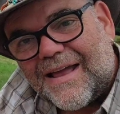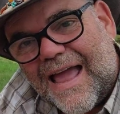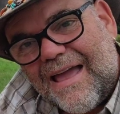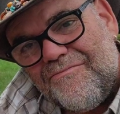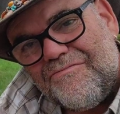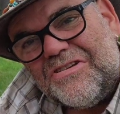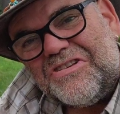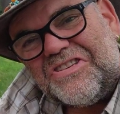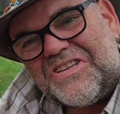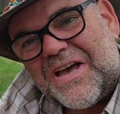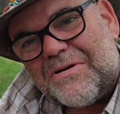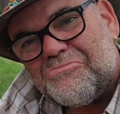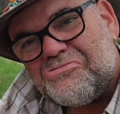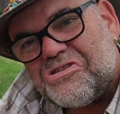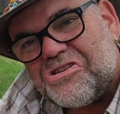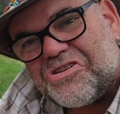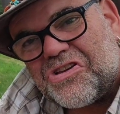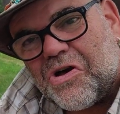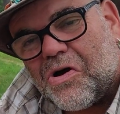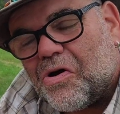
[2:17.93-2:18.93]
every summer
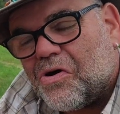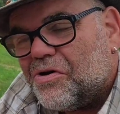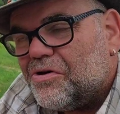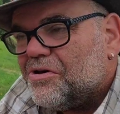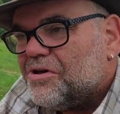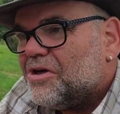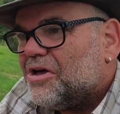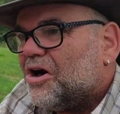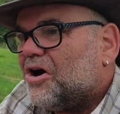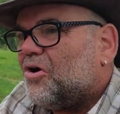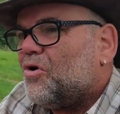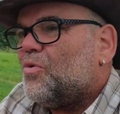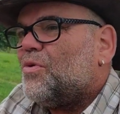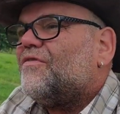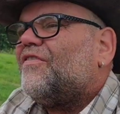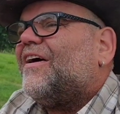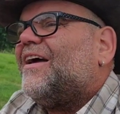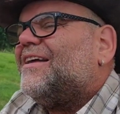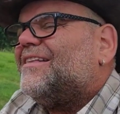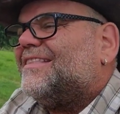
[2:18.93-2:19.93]
it's hot. Oh,
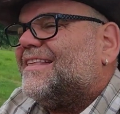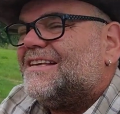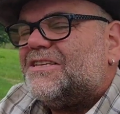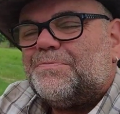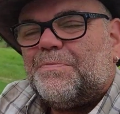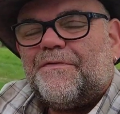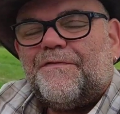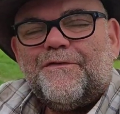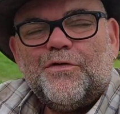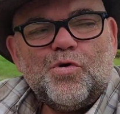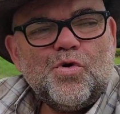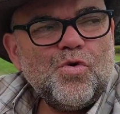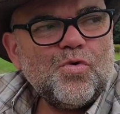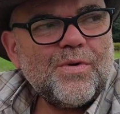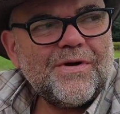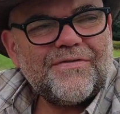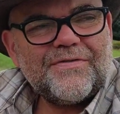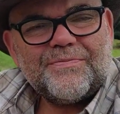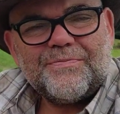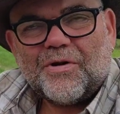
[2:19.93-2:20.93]
we've had this before
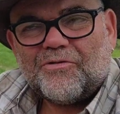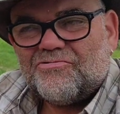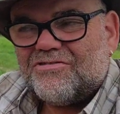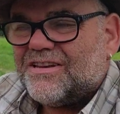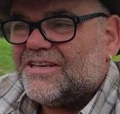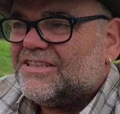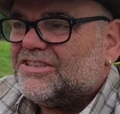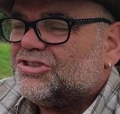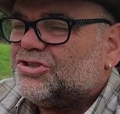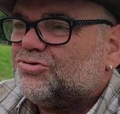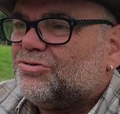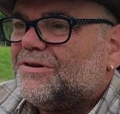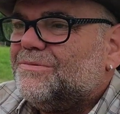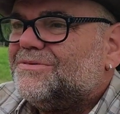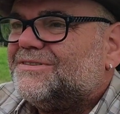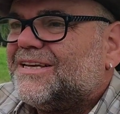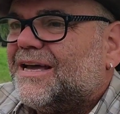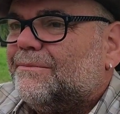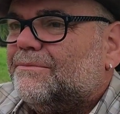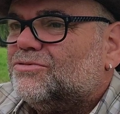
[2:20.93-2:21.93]
with really
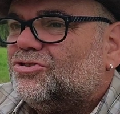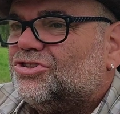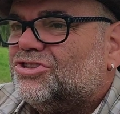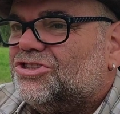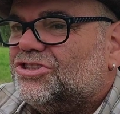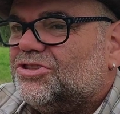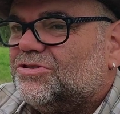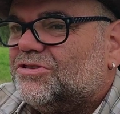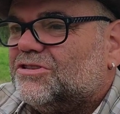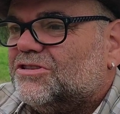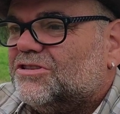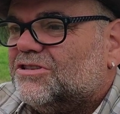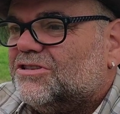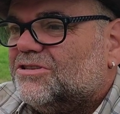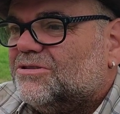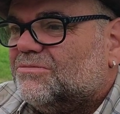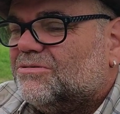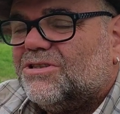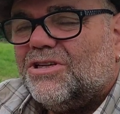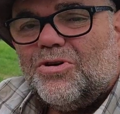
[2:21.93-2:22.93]
extreme temperatures.
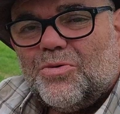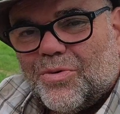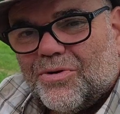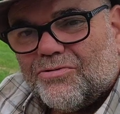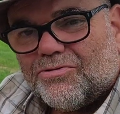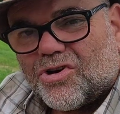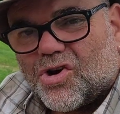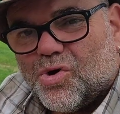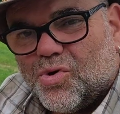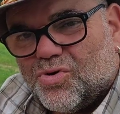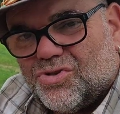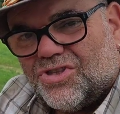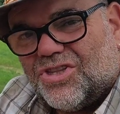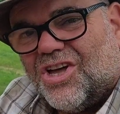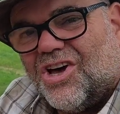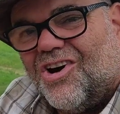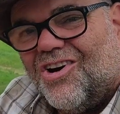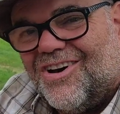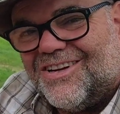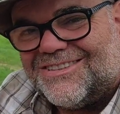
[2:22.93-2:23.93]
Well, no, we're recording
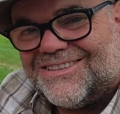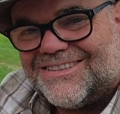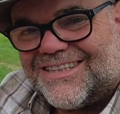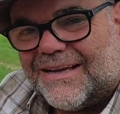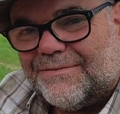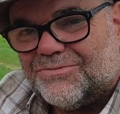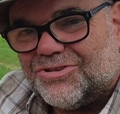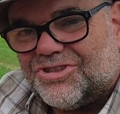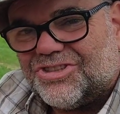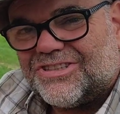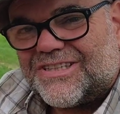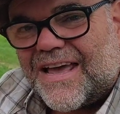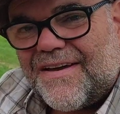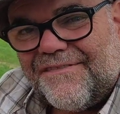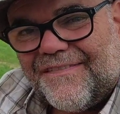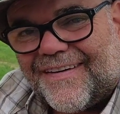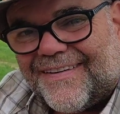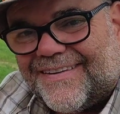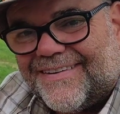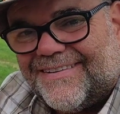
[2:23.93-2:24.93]
the highest temperatures
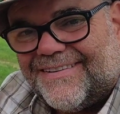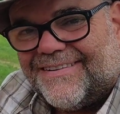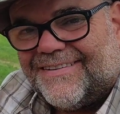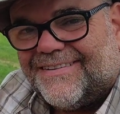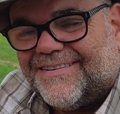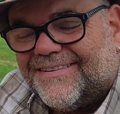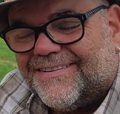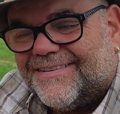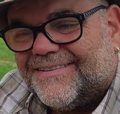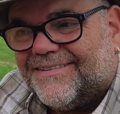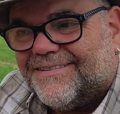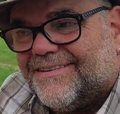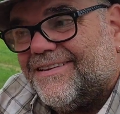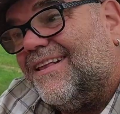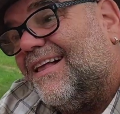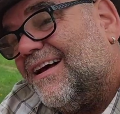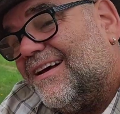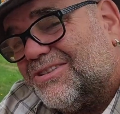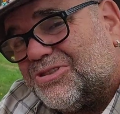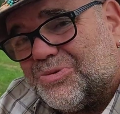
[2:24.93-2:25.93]
ever. And
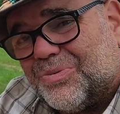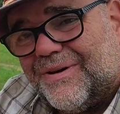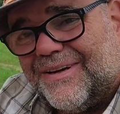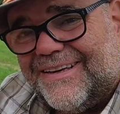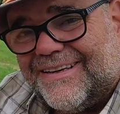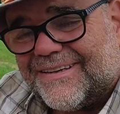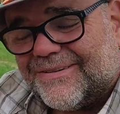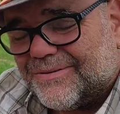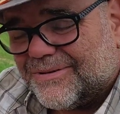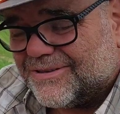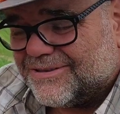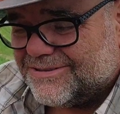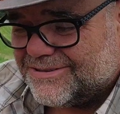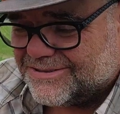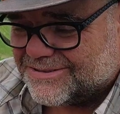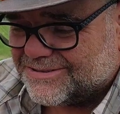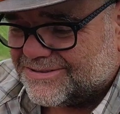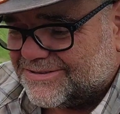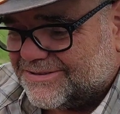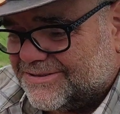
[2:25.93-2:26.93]
last week it
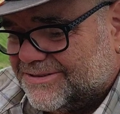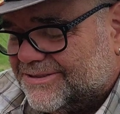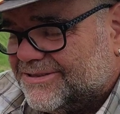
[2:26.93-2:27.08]
was.